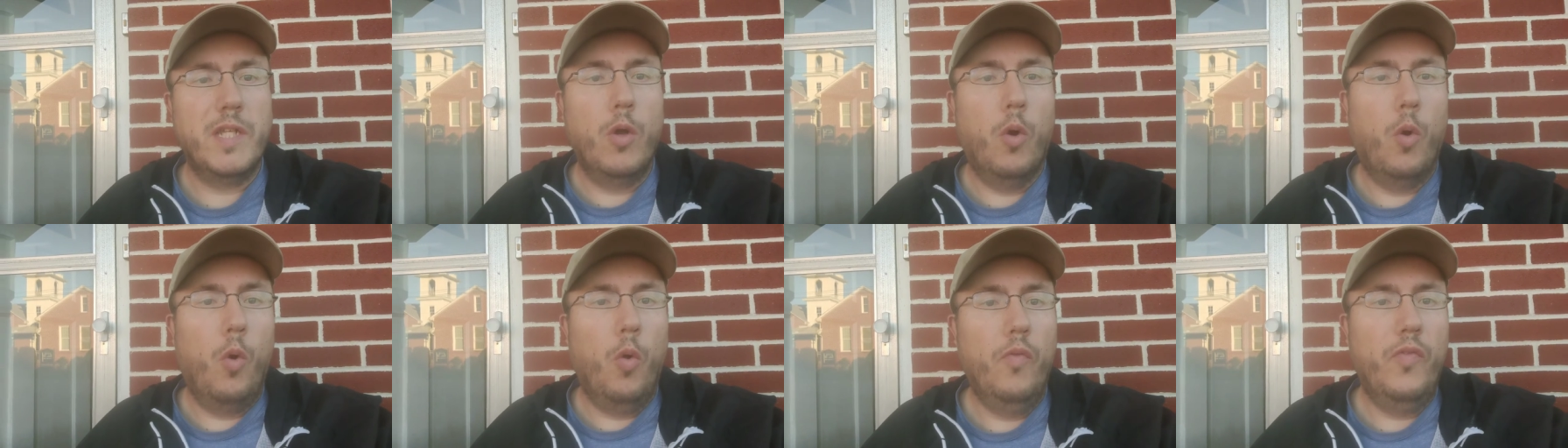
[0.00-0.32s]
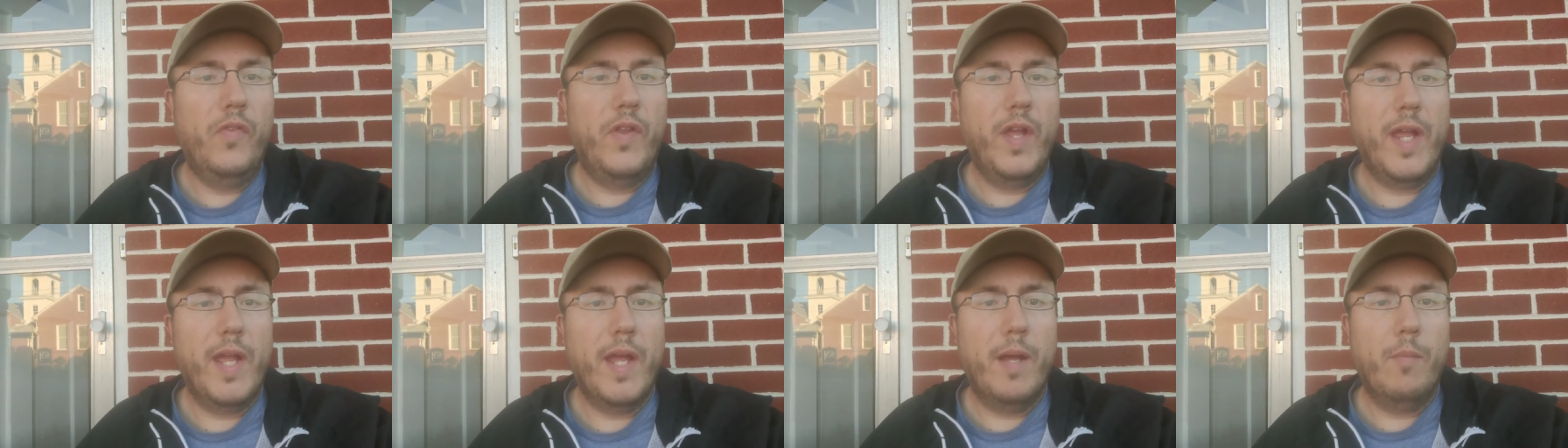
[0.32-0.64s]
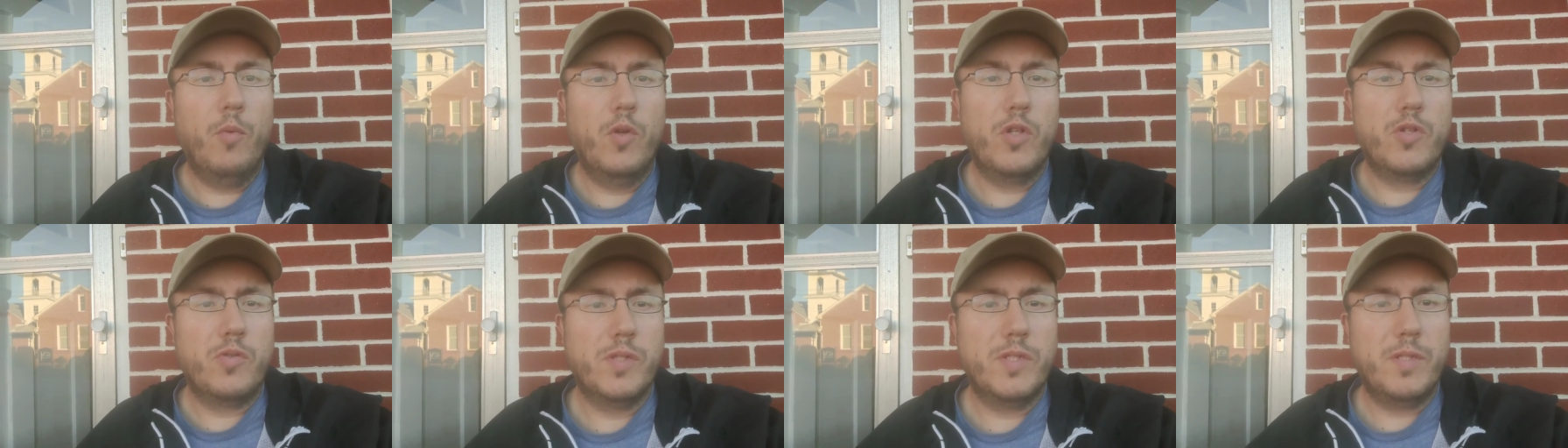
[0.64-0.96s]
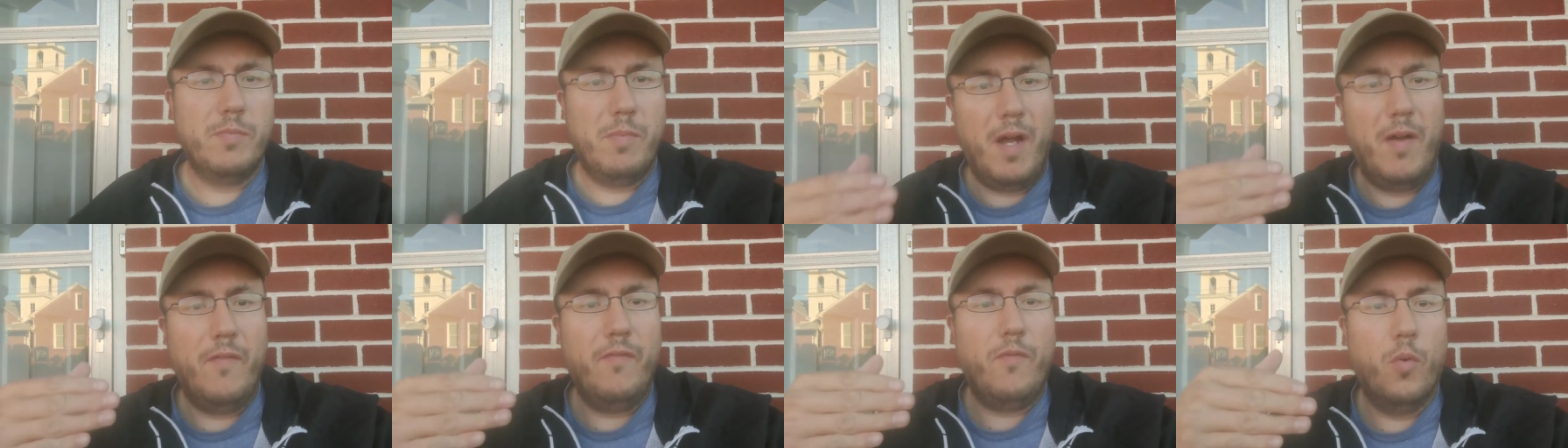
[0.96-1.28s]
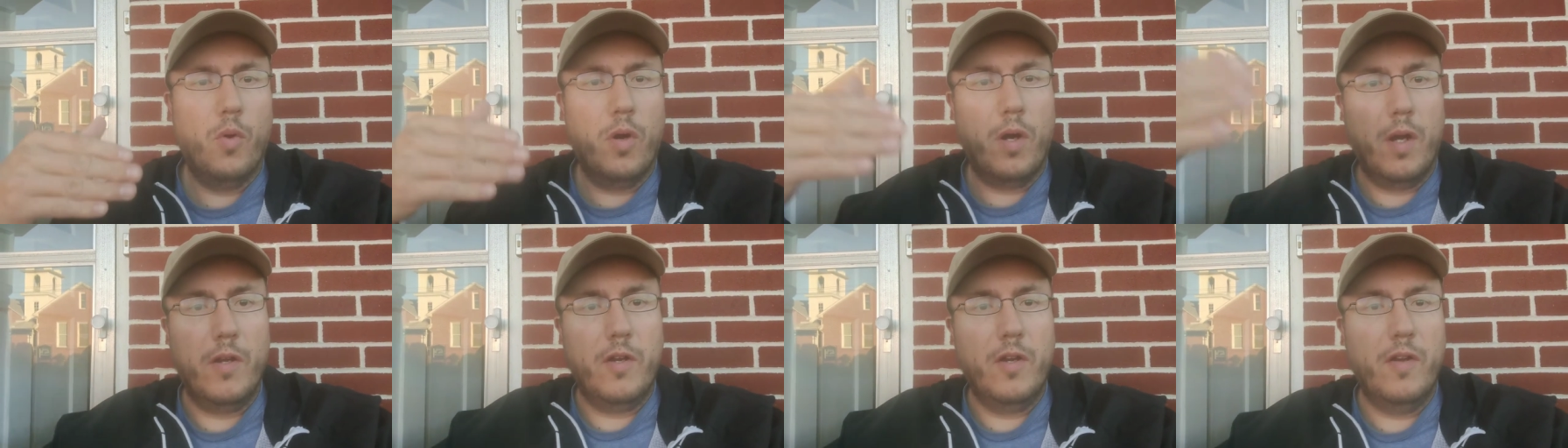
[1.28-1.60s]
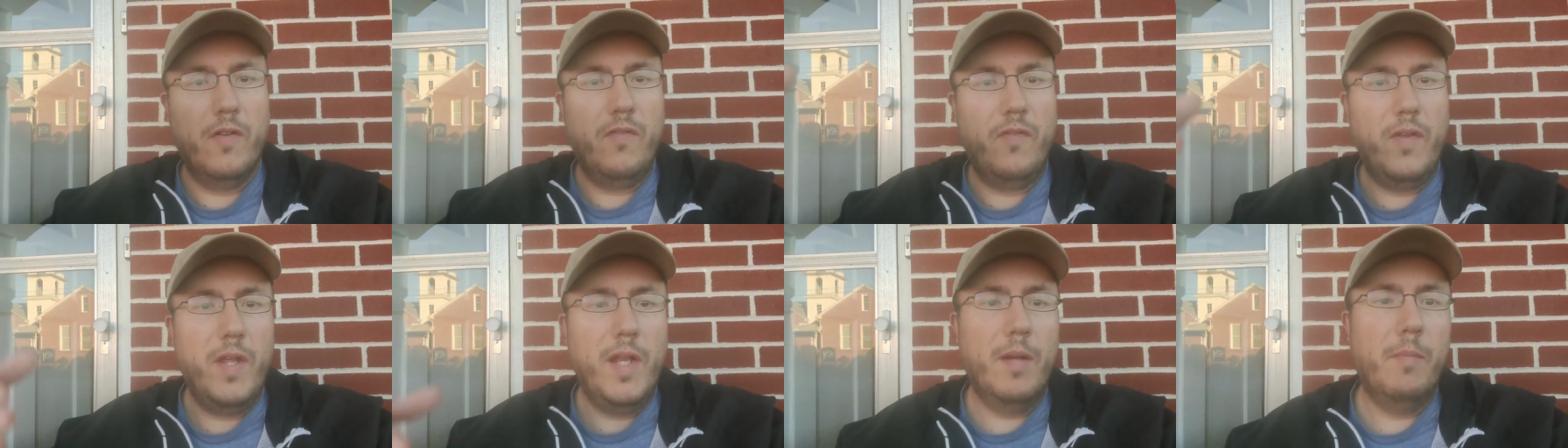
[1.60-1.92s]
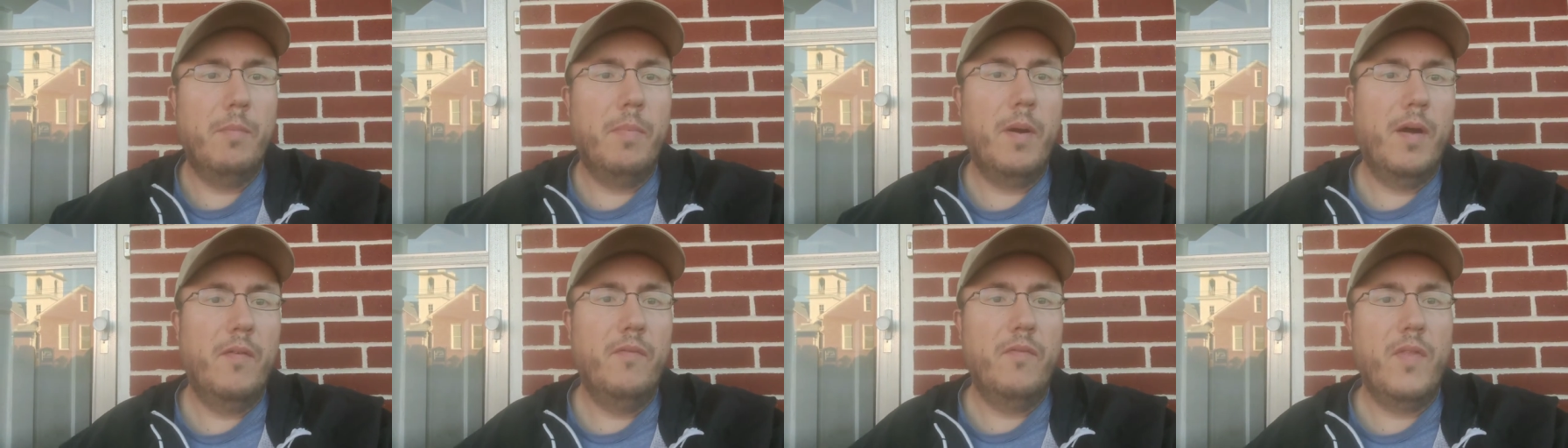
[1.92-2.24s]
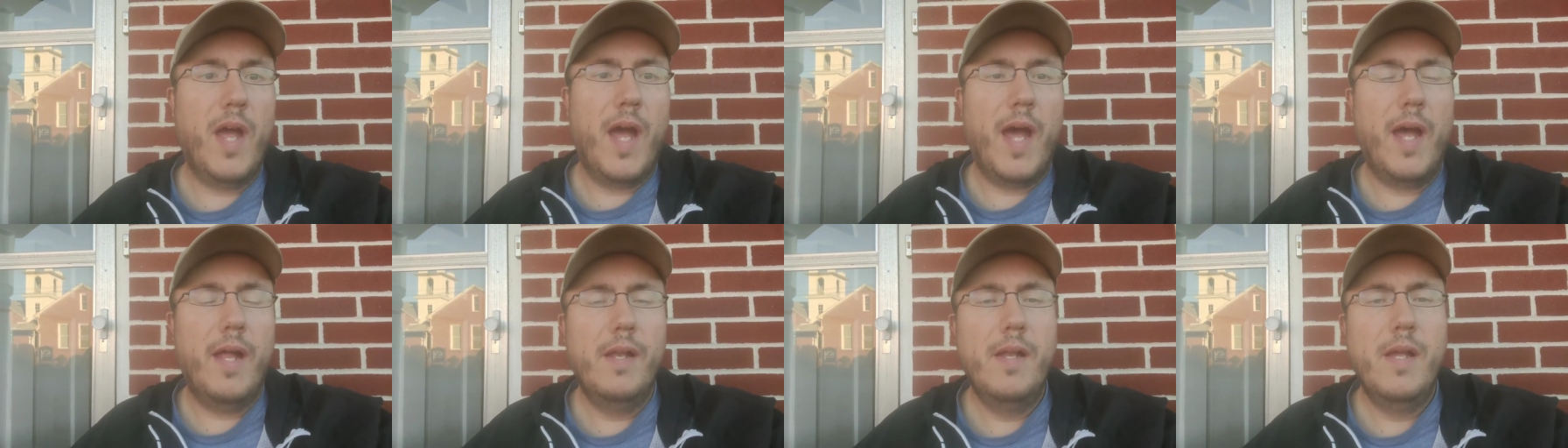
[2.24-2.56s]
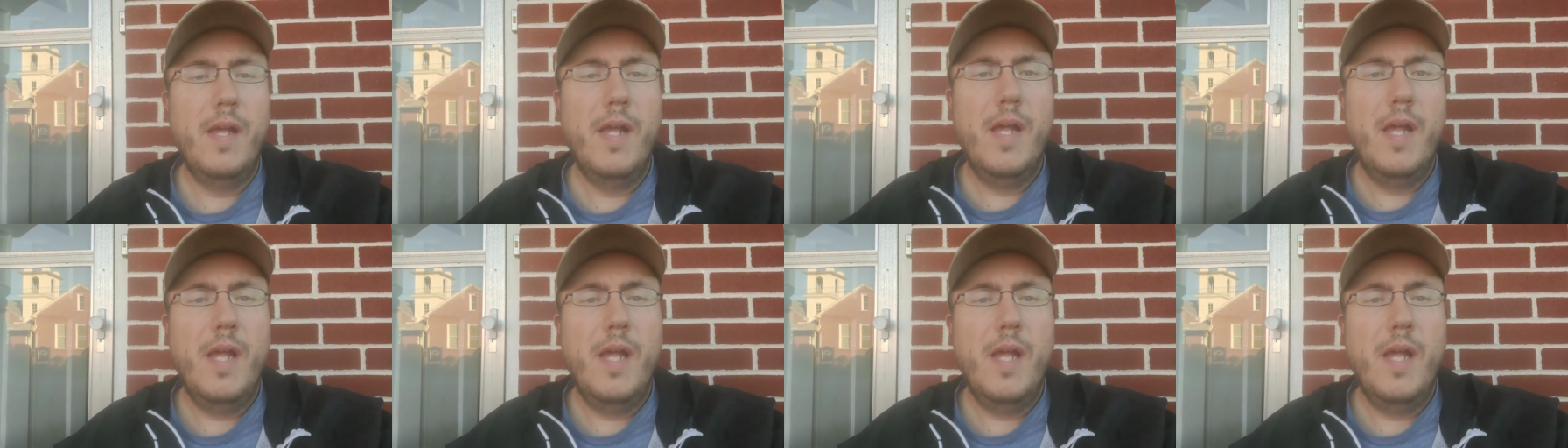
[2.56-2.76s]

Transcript: the old dam, which was about 400 feet above that.